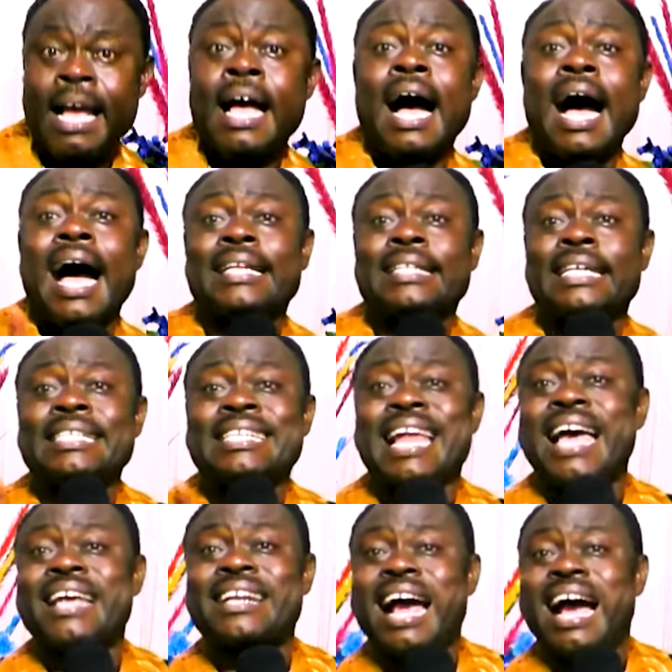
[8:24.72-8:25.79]
And the
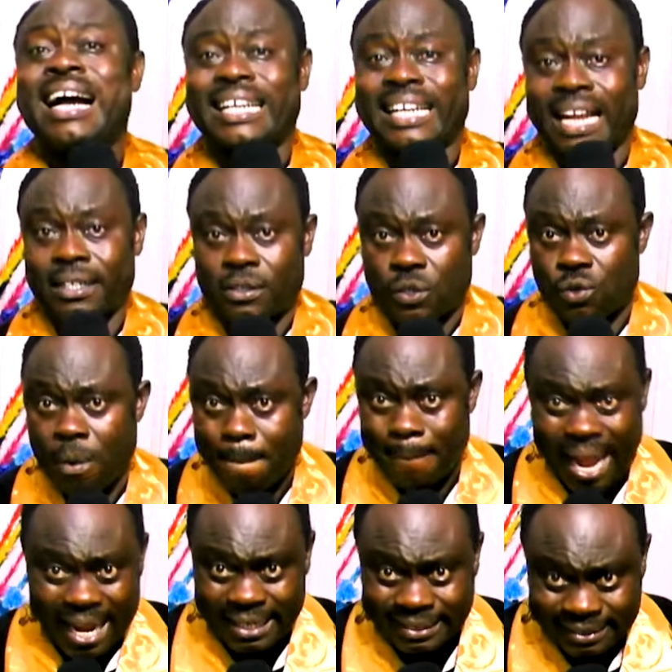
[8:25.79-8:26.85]
Naira account number
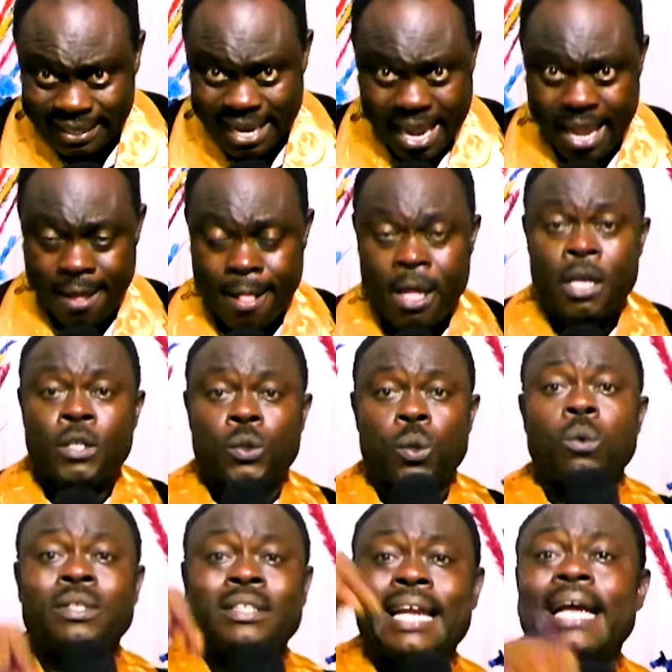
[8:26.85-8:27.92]
is here. So
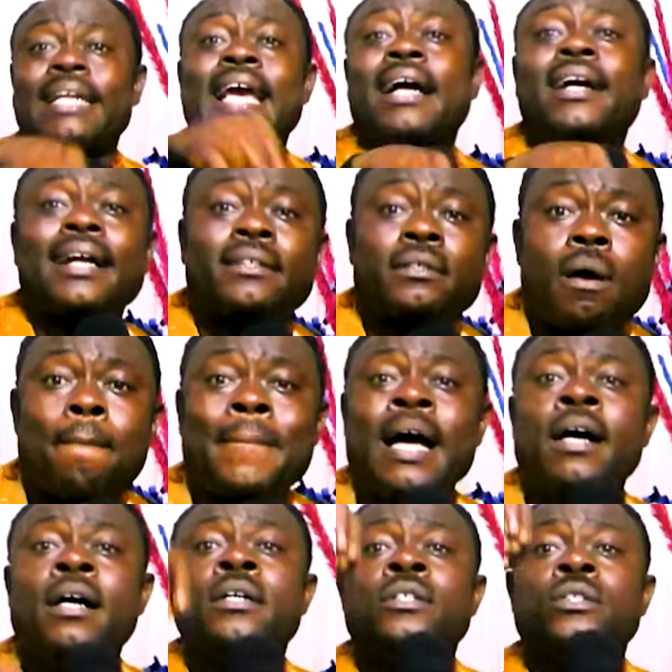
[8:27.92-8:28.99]
take the account number.
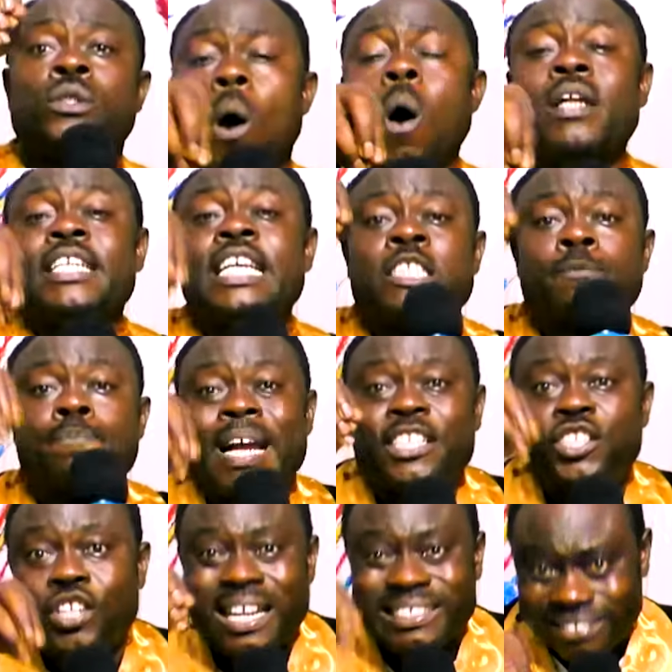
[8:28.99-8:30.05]
Sow the
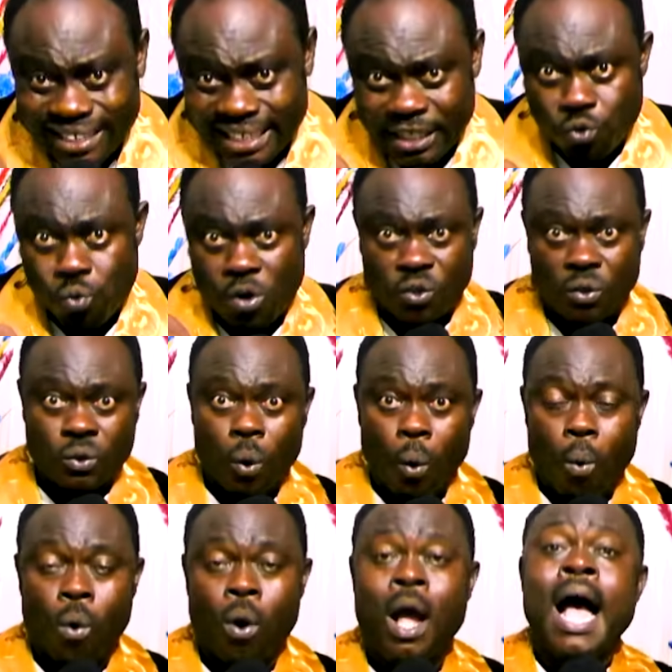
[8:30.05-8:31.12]
special seed you want to
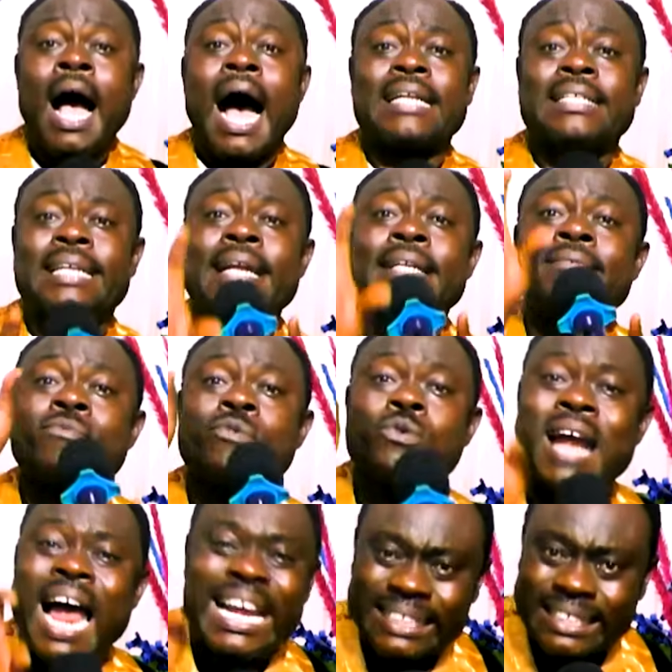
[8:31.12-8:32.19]
sow. And then
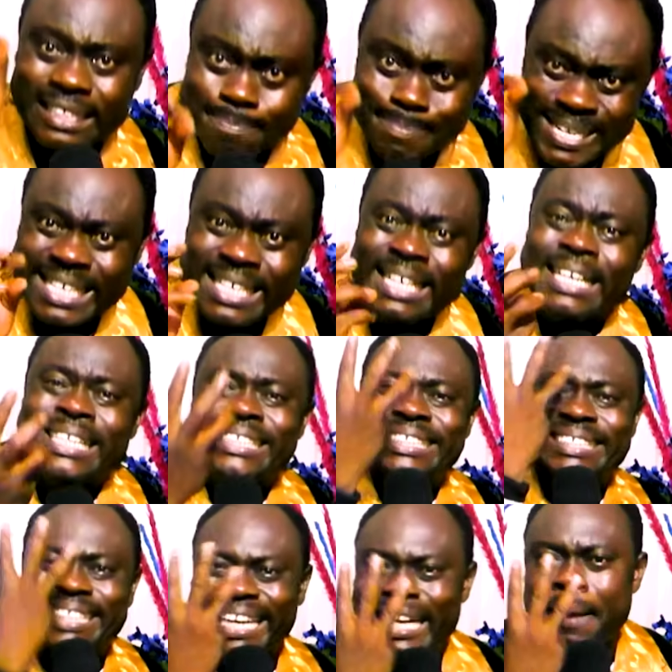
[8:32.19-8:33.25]
write me
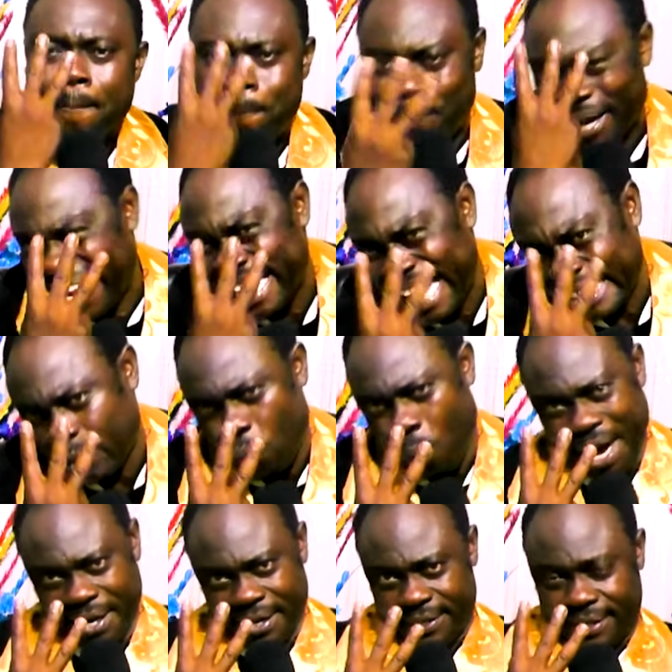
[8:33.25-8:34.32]
three prayer
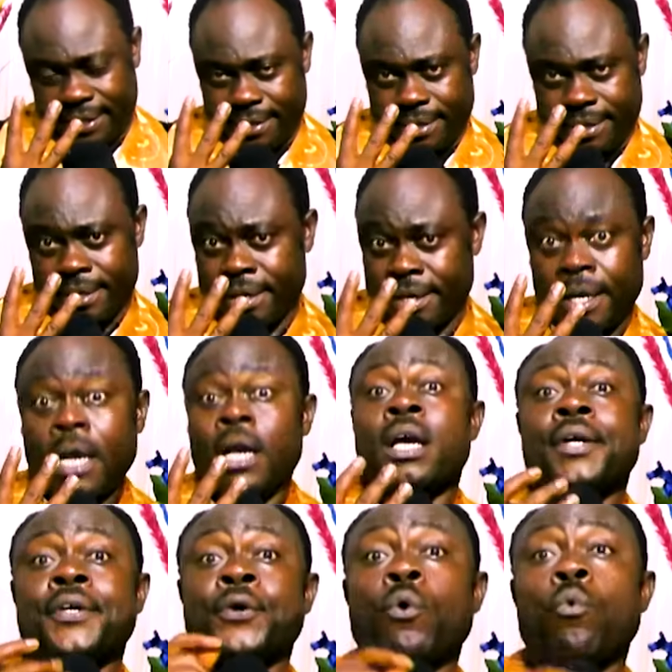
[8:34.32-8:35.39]
requests.
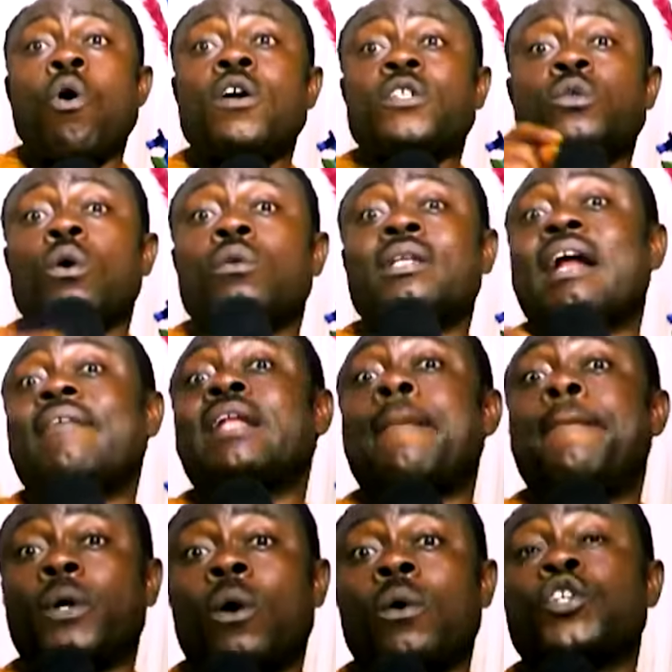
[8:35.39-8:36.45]
You want to travel
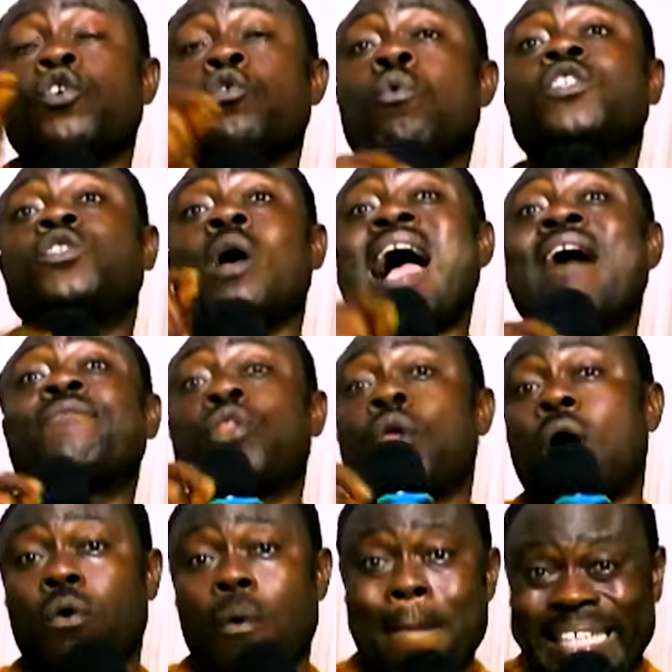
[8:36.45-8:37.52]
abroad. You want to have
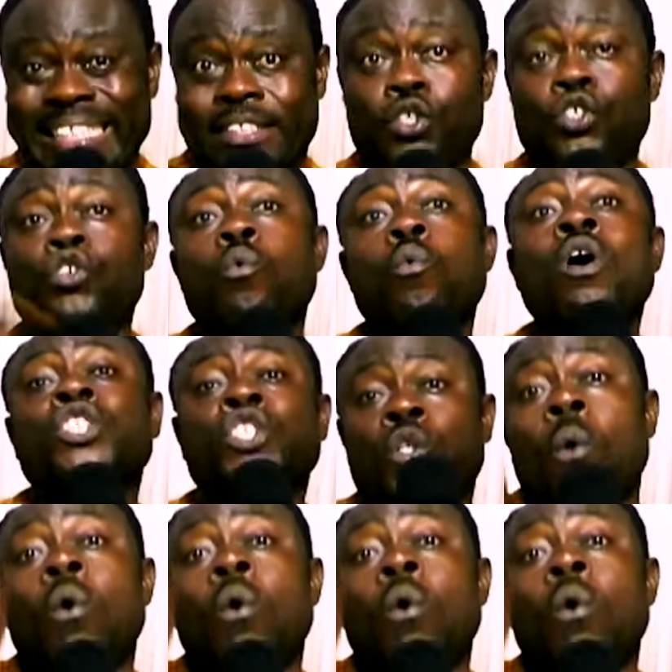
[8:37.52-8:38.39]
document. You want to